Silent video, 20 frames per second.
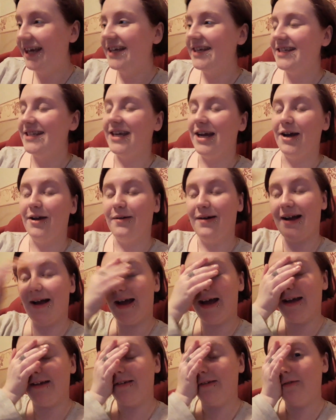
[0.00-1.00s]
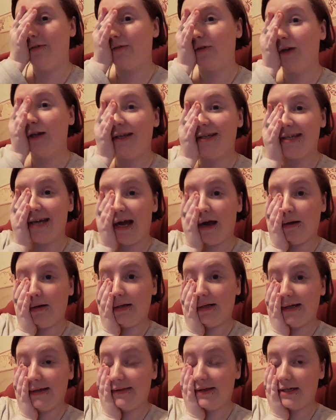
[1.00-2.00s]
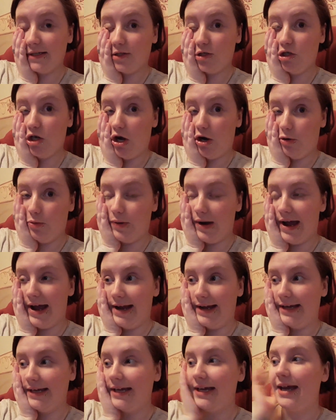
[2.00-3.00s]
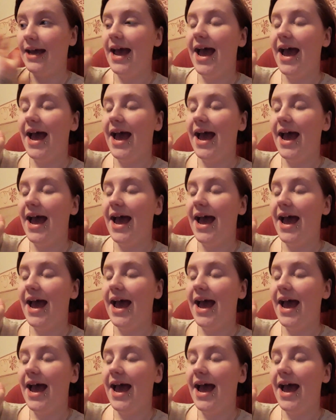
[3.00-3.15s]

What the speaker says: So I freaked out like there's no way.